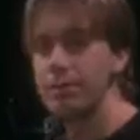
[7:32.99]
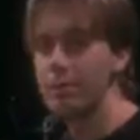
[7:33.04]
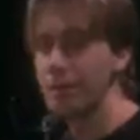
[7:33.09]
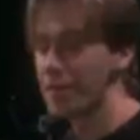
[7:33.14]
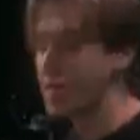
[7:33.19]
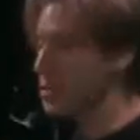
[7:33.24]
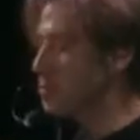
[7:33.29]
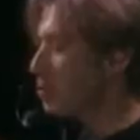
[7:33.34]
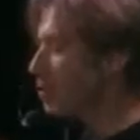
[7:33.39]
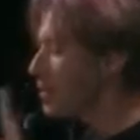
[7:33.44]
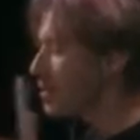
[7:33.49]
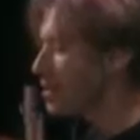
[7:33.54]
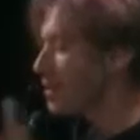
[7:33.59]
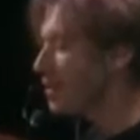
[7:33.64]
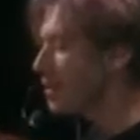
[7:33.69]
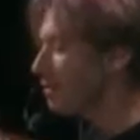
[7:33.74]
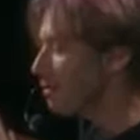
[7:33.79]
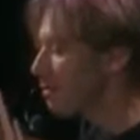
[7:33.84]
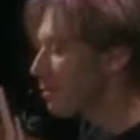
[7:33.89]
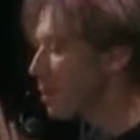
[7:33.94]
this
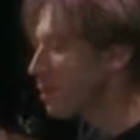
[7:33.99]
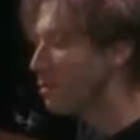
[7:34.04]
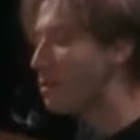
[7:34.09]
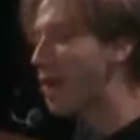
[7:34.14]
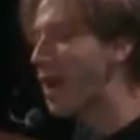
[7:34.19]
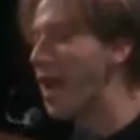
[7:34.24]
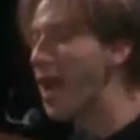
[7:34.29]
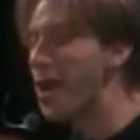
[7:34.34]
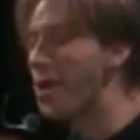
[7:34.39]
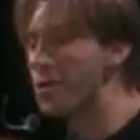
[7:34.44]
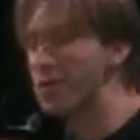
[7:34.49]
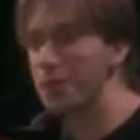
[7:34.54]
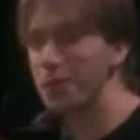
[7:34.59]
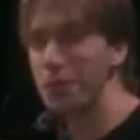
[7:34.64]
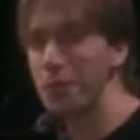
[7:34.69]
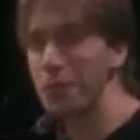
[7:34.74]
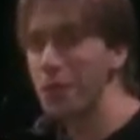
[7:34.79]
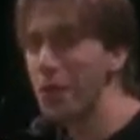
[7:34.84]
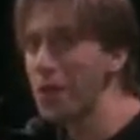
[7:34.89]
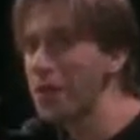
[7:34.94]
wasn't around
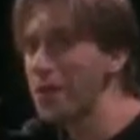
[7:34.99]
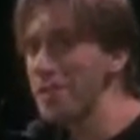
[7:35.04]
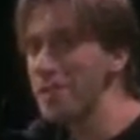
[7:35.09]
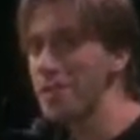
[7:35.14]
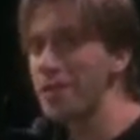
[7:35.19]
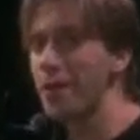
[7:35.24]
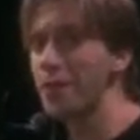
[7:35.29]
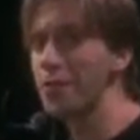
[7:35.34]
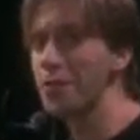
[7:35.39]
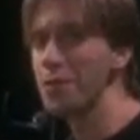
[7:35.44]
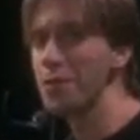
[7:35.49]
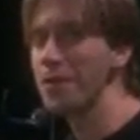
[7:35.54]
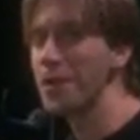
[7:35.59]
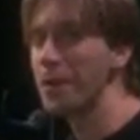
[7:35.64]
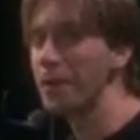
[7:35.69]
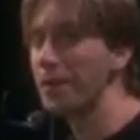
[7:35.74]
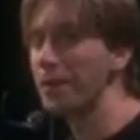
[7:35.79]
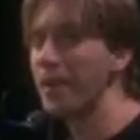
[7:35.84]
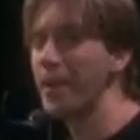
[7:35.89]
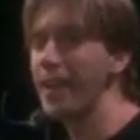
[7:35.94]
when all this stuff was
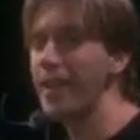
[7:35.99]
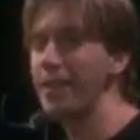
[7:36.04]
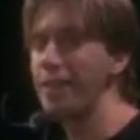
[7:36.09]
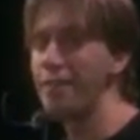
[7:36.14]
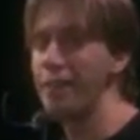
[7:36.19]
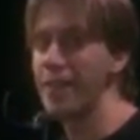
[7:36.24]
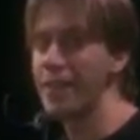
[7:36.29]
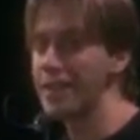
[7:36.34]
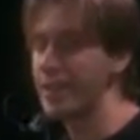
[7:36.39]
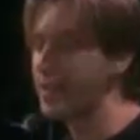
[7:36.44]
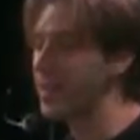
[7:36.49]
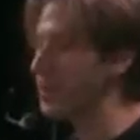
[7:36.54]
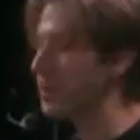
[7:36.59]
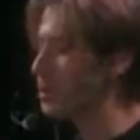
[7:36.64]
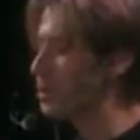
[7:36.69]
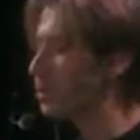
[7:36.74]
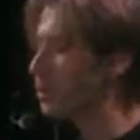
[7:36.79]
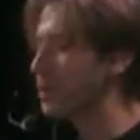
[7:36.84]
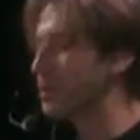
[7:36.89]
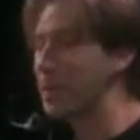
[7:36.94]
being played, invented, and
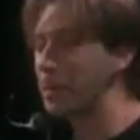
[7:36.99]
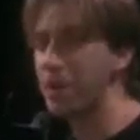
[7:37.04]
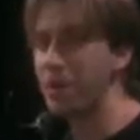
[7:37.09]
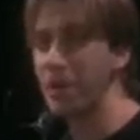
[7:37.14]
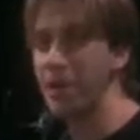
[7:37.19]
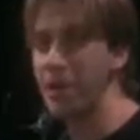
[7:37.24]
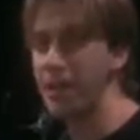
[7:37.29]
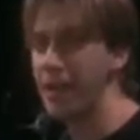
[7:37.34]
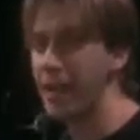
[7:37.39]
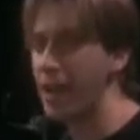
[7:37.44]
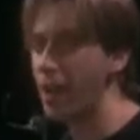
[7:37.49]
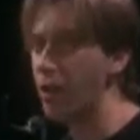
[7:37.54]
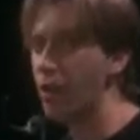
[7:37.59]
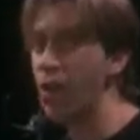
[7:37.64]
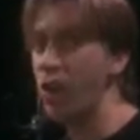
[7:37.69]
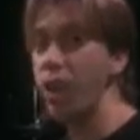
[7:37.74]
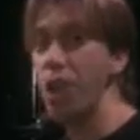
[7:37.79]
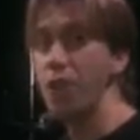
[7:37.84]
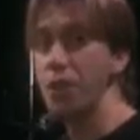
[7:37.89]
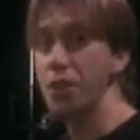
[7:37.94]
still being played now.
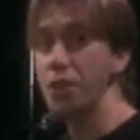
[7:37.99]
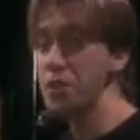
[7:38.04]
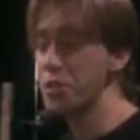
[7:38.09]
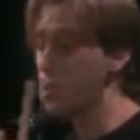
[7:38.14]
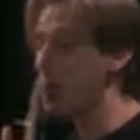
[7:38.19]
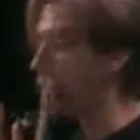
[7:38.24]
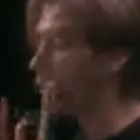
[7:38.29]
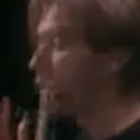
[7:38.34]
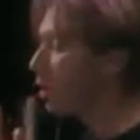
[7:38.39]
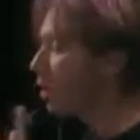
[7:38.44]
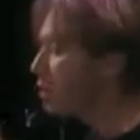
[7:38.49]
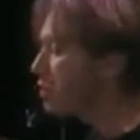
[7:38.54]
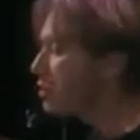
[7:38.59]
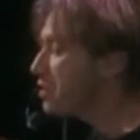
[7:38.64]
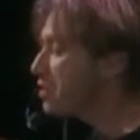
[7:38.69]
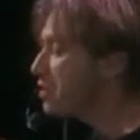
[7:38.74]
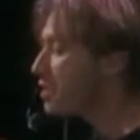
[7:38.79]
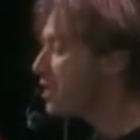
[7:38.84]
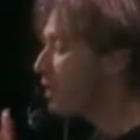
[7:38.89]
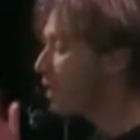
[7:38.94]
These are
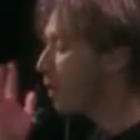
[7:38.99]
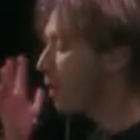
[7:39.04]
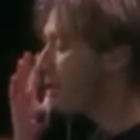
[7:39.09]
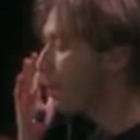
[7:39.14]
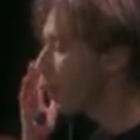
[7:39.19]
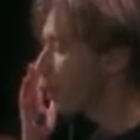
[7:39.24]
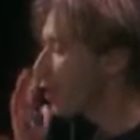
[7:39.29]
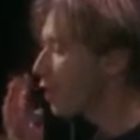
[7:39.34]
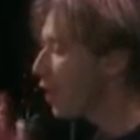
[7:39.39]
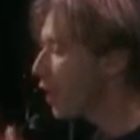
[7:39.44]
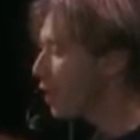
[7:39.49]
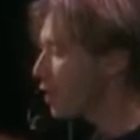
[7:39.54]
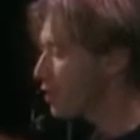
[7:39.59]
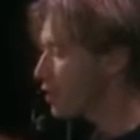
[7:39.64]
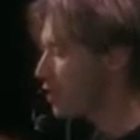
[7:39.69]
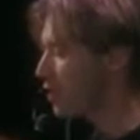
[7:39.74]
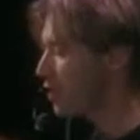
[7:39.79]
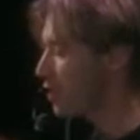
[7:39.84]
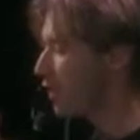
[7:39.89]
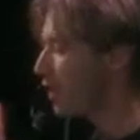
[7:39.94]

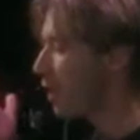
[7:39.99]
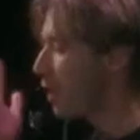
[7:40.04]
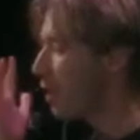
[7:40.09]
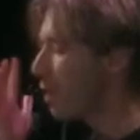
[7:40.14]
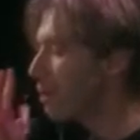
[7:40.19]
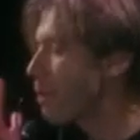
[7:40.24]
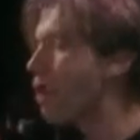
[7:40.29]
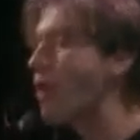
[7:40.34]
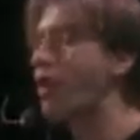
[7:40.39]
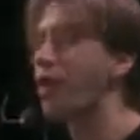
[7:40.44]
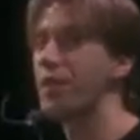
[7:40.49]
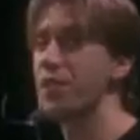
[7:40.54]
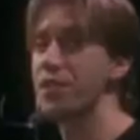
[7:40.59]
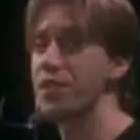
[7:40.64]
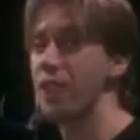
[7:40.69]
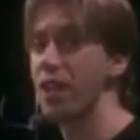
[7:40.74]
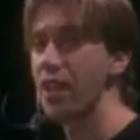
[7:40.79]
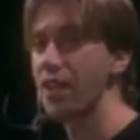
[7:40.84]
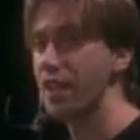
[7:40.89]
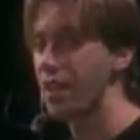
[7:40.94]
multi-percussion
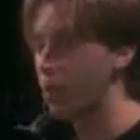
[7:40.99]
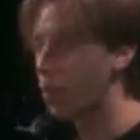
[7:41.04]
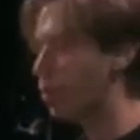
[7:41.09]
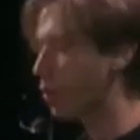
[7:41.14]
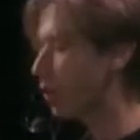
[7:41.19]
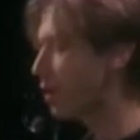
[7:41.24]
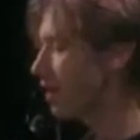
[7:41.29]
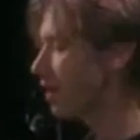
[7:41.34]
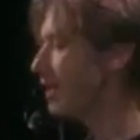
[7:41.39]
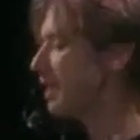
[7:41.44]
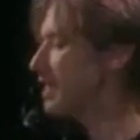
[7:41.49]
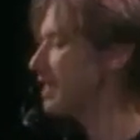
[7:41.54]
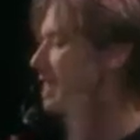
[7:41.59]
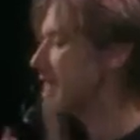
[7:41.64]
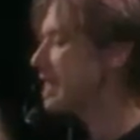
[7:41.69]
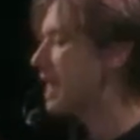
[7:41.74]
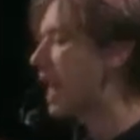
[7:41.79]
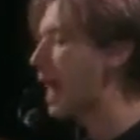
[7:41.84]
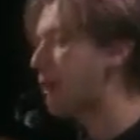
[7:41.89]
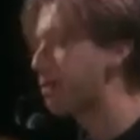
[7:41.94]
parts that we're
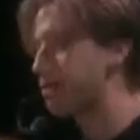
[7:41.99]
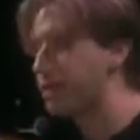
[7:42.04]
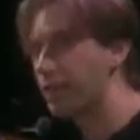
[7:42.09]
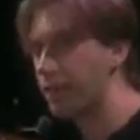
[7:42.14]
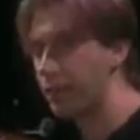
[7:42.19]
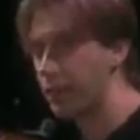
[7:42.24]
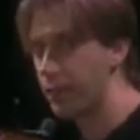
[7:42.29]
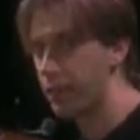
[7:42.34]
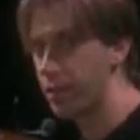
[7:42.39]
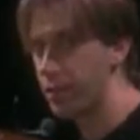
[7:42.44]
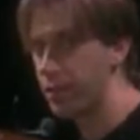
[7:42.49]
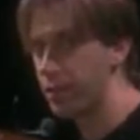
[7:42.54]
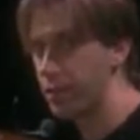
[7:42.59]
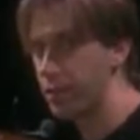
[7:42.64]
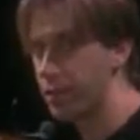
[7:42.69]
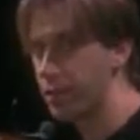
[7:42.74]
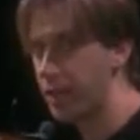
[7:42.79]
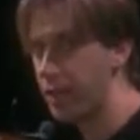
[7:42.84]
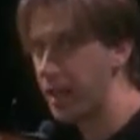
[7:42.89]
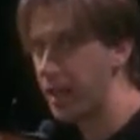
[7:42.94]
adapting for the
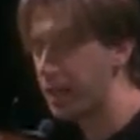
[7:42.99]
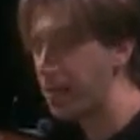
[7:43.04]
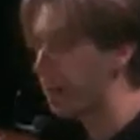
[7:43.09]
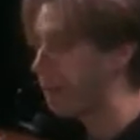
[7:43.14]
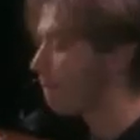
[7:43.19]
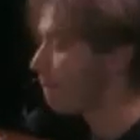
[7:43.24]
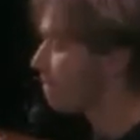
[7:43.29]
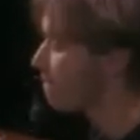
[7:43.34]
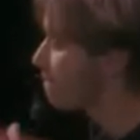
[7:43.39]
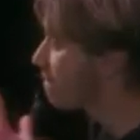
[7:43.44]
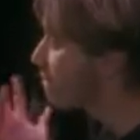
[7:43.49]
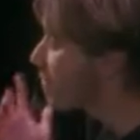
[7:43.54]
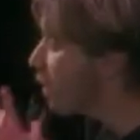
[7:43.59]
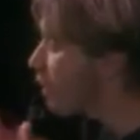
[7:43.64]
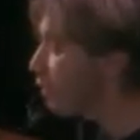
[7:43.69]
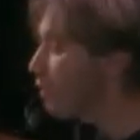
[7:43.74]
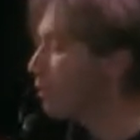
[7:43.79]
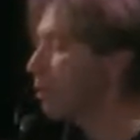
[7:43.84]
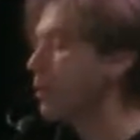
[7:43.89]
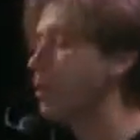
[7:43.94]
drum set.
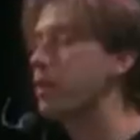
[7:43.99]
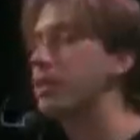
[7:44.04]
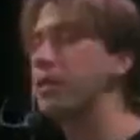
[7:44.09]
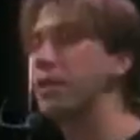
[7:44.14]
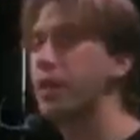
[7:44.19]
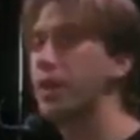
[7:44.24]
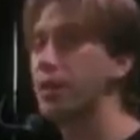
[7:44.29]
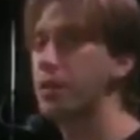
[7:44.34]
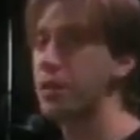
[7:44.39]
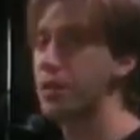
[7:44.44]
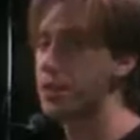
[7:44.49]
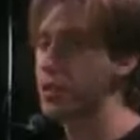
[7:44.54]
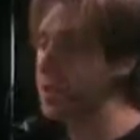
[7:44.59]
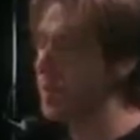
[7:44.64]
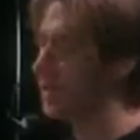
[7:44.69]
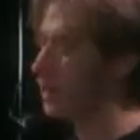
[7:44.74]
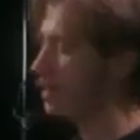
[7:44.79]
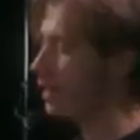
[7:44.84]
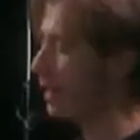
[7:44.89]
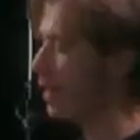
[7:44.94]
Very important to understand